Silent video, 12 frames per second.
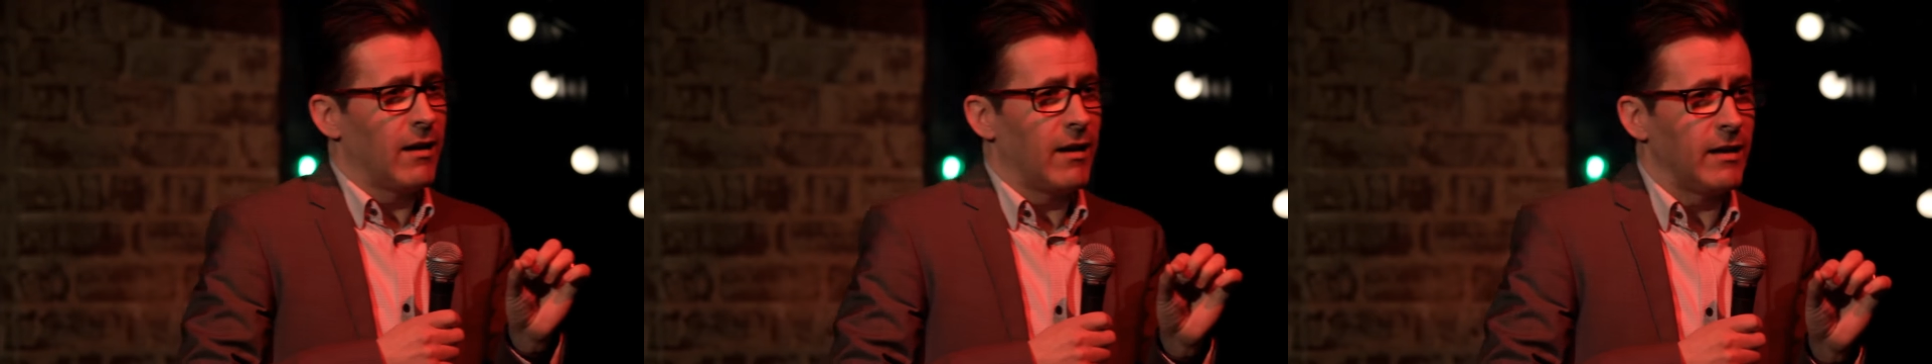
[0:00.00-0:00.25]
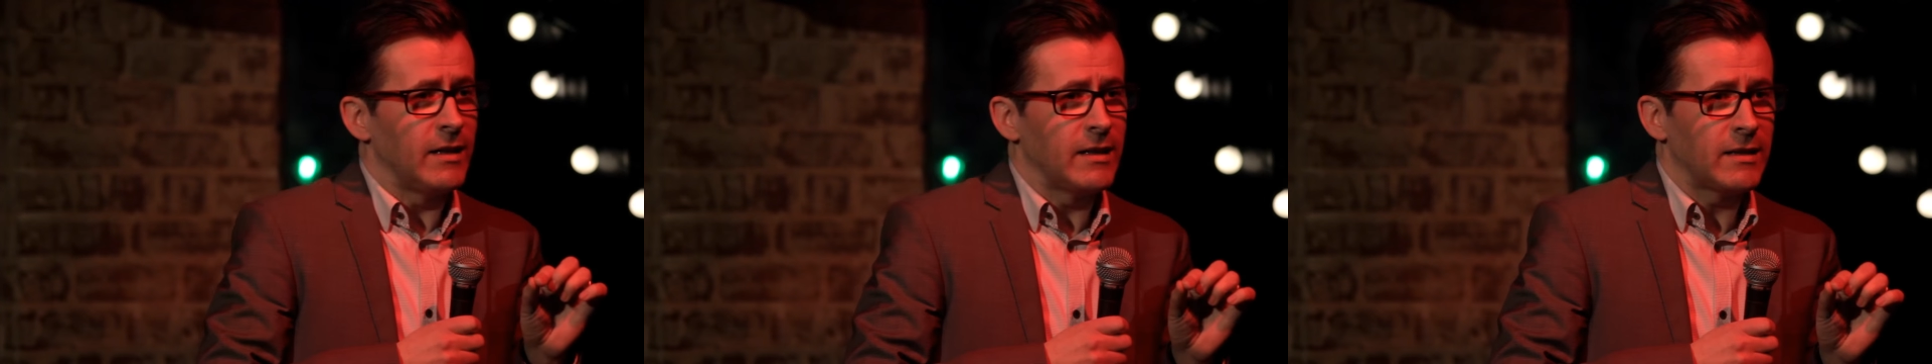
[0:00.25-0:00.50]

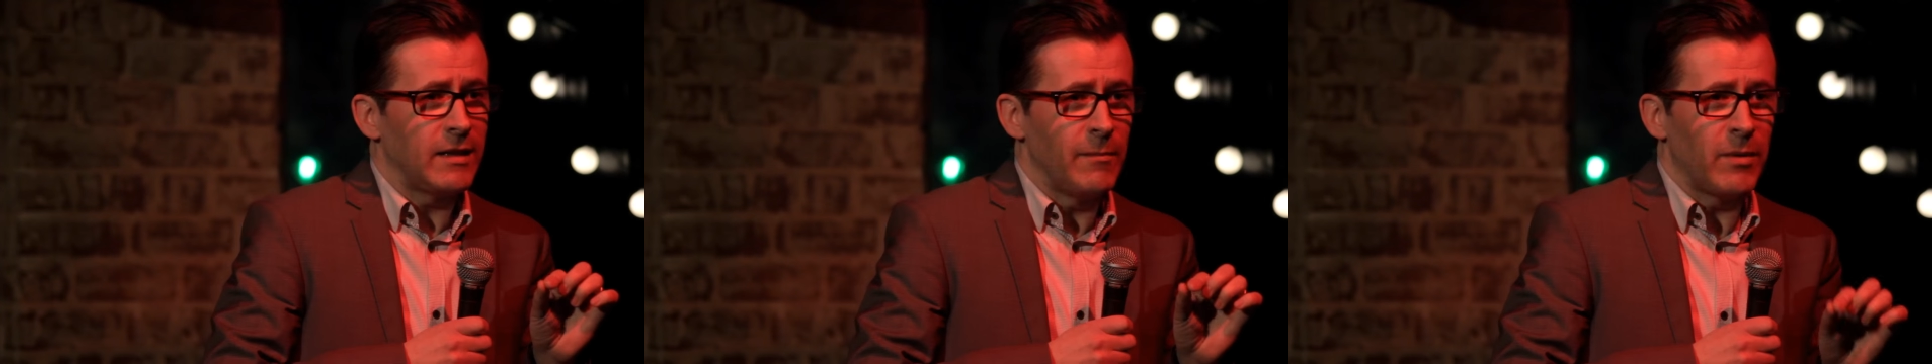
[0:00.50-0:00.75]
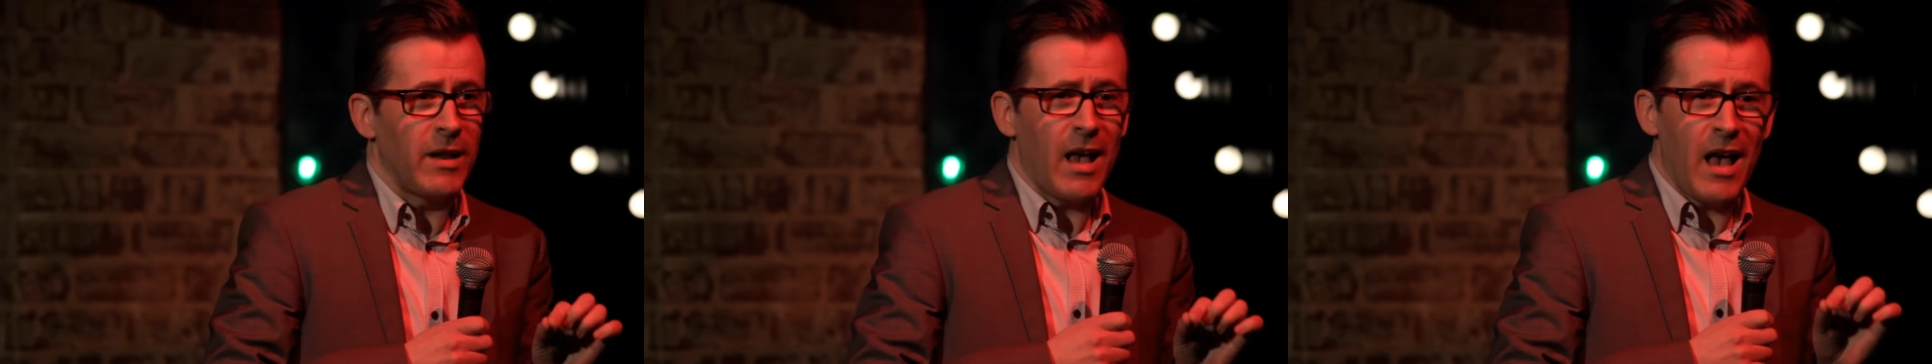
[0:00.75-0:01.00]
It is
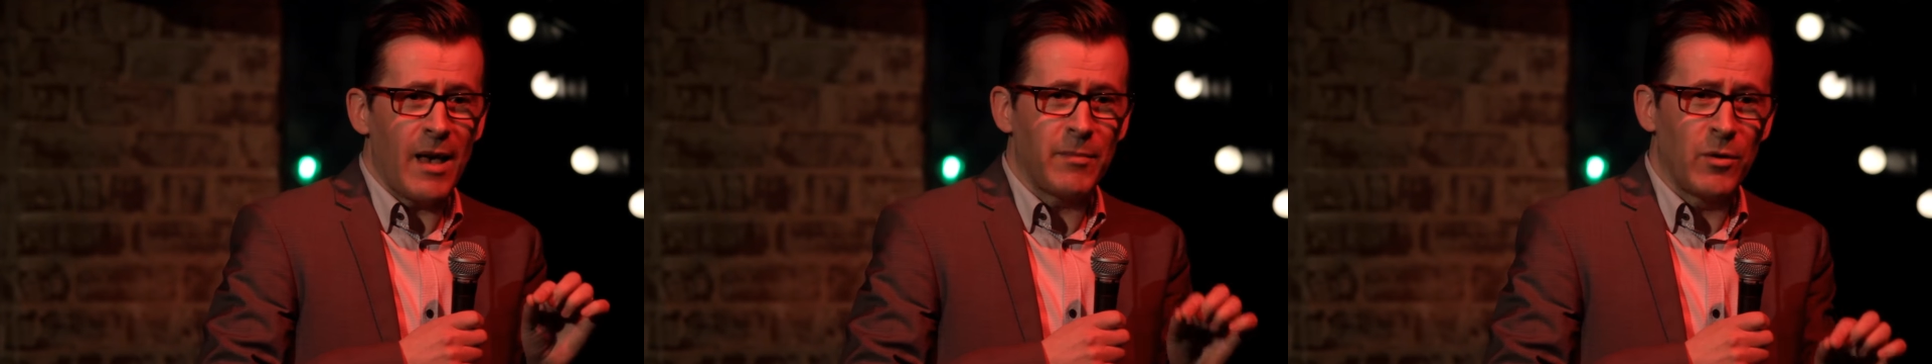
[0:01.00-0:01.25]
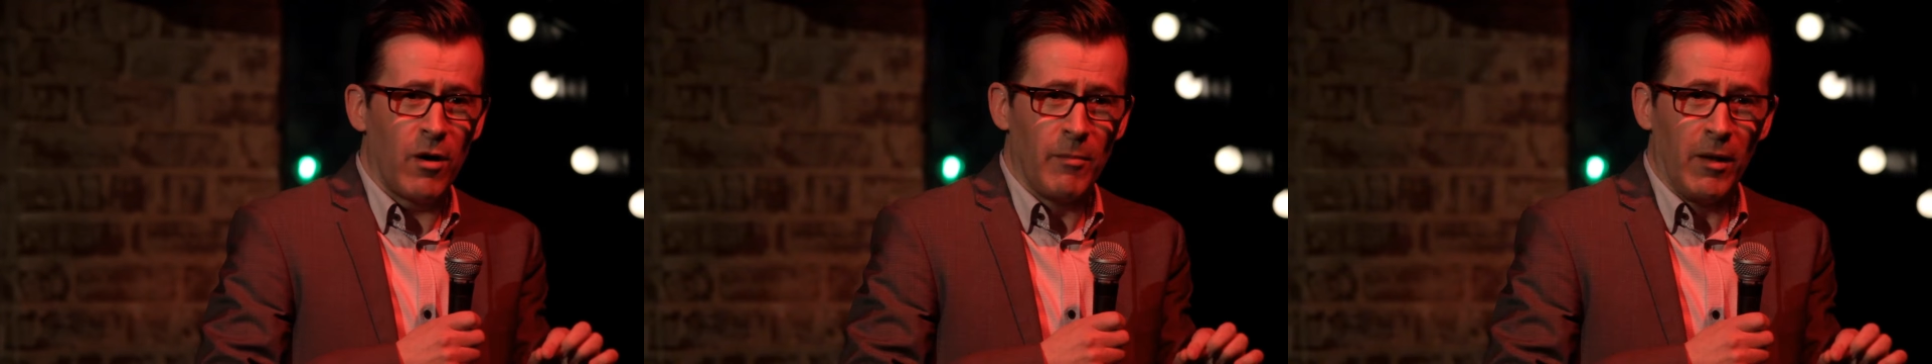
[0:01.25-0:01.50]
simply
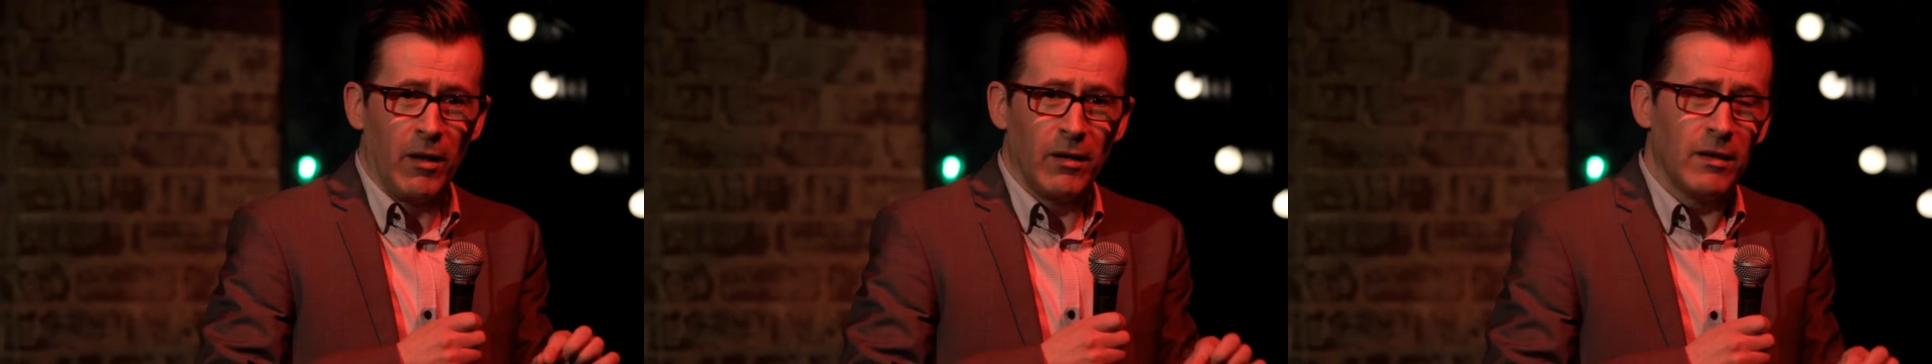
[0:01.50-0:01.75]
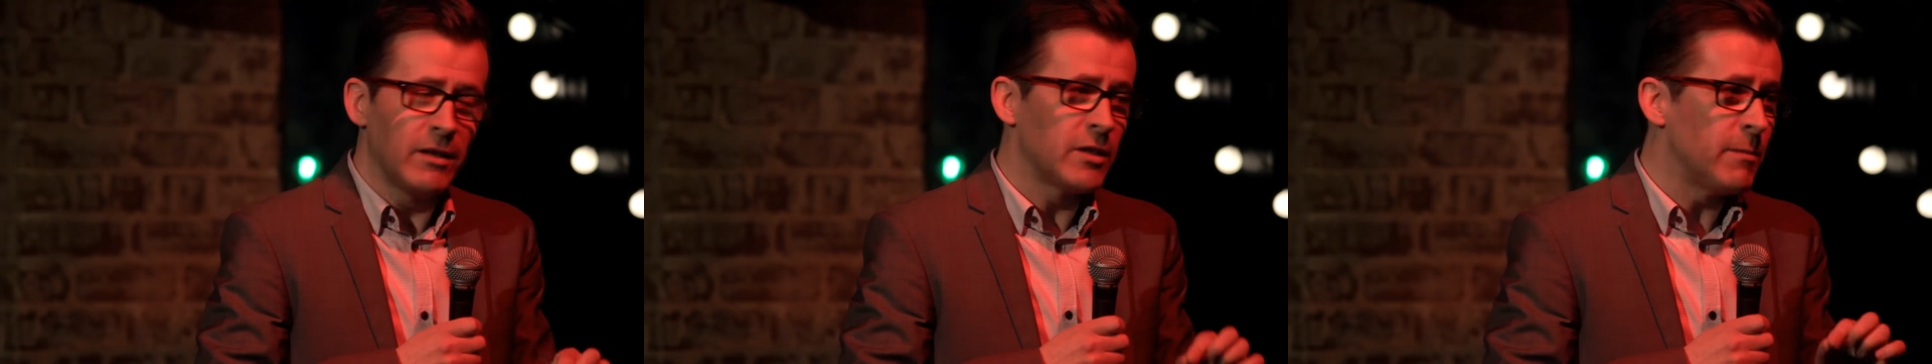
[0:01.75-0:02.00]
abnormal
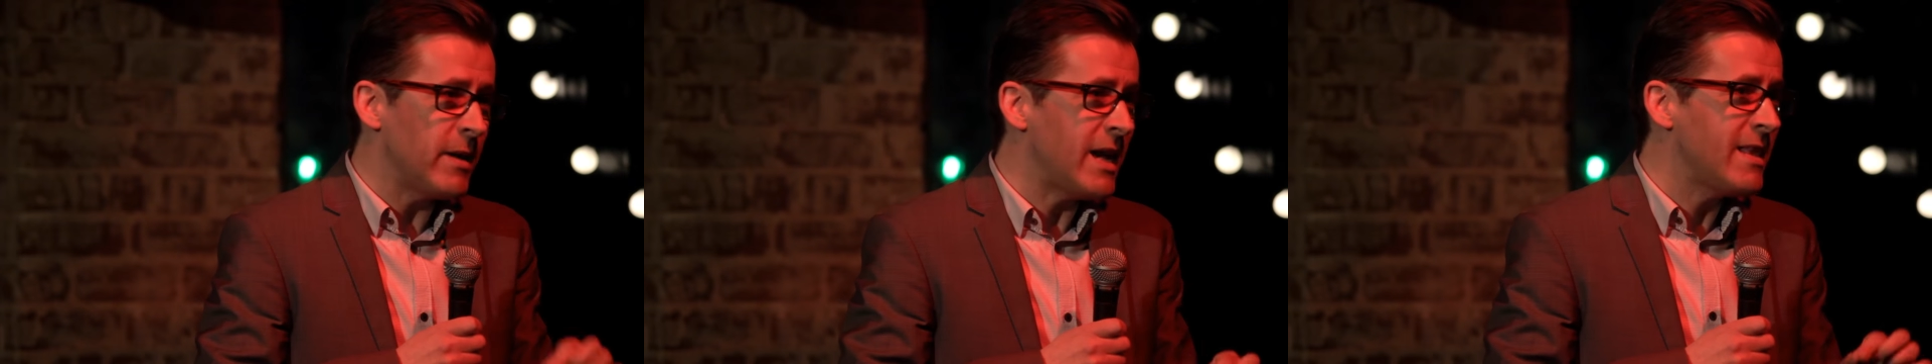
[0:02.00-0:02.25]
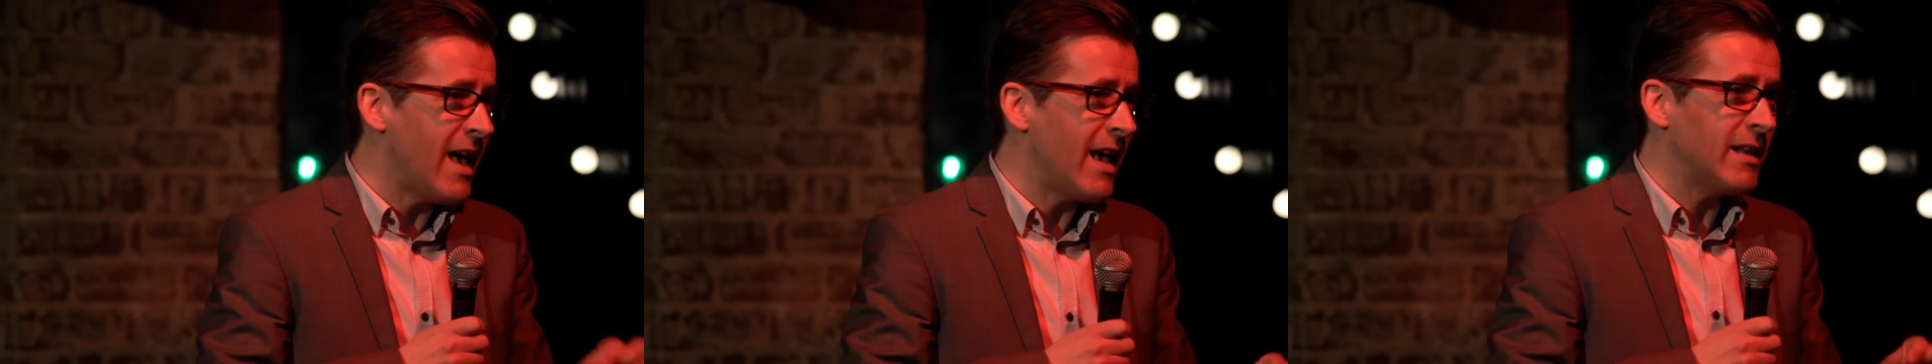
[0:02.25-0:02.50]
to
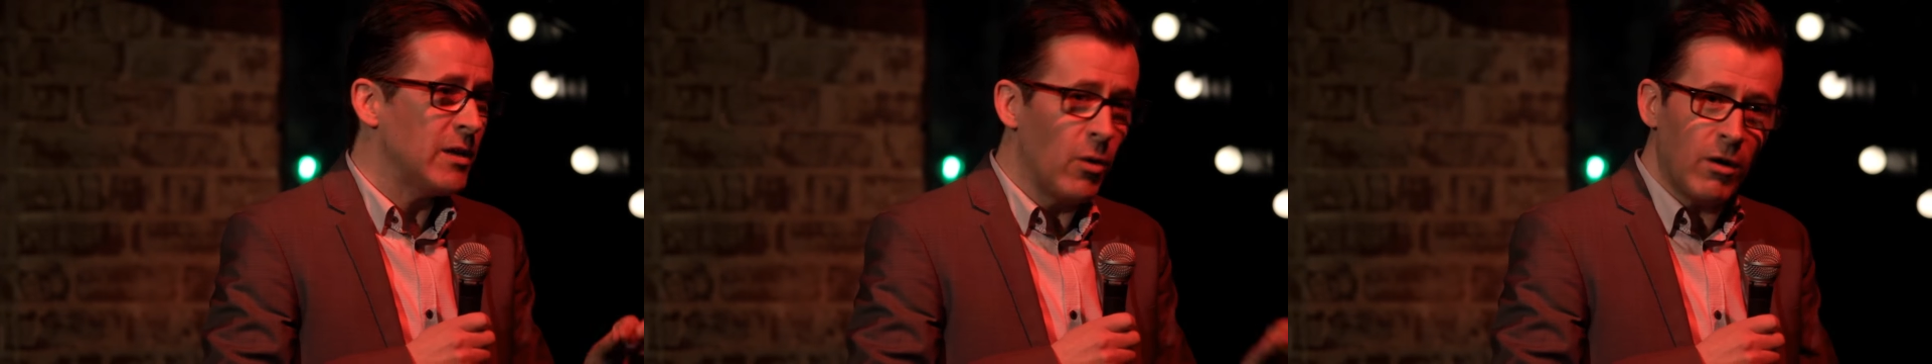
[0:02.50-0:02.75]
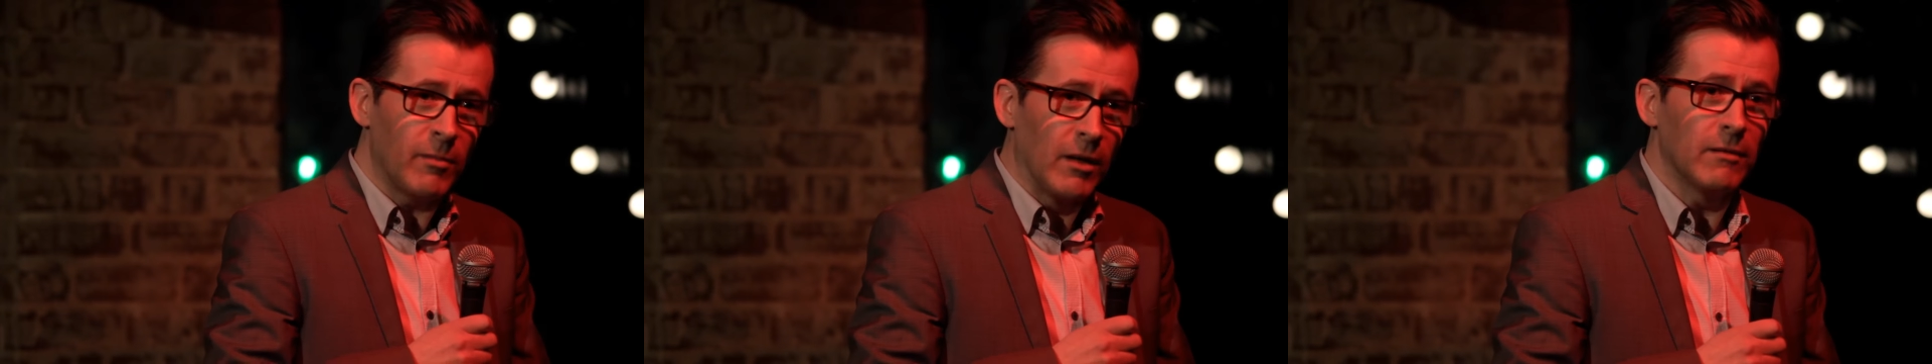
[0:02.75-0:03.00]
be that
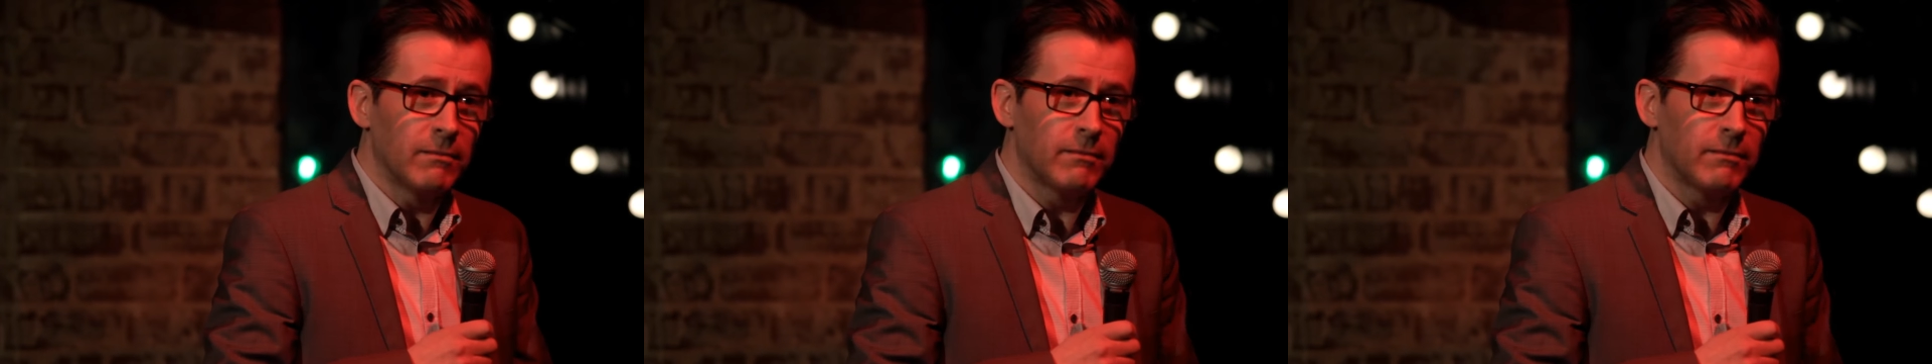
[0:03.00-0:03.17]
normal.